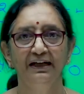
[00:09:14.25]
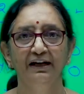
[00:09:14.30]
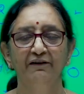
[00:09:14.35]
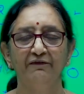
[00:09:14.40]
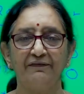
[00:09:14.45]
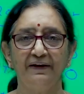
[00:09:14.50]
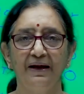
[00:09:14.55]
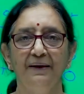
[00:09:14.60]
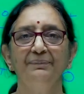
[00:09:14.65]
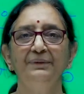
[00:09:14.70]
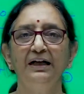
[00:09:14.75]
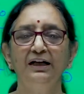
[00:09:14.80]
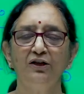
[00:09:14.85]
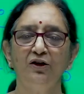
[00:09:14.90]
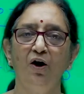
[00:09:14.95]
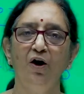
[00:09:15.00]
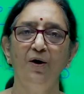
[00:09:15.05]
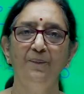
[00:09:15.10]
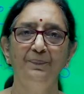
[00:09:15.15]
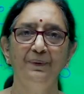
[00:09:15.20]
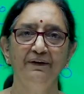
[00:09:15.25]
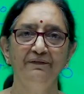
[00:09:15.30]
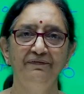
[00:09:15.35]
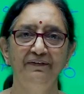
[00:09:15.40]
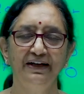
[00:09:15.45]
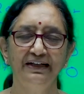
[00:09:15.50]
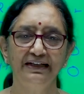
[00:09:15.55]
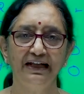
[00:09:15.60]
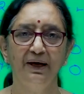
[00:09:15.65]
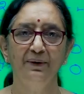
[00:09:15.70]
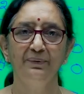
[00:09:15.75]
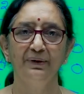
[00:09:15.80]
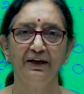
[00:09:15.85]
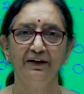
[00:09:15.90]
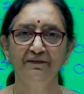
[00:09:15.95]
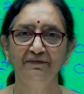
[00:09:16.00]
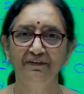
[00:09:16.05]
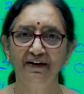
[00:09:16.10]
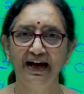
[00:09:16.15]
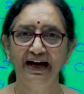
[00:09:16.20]
from the top of a tower
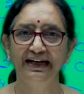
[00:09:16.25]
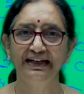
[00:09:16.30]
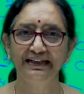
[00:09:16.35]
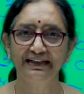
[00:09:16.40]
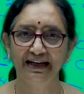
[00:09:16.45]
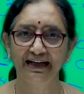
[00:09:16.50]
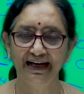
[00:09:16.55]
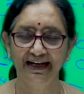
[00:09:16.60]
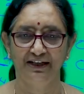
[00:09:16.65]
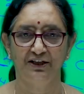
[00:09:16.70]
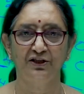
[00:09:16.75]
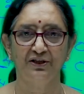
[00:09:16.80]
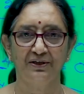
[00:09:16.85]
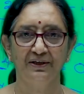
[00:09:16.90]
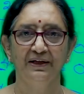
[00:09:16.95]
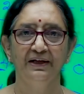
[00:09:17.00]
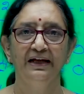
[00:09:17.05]
of height h,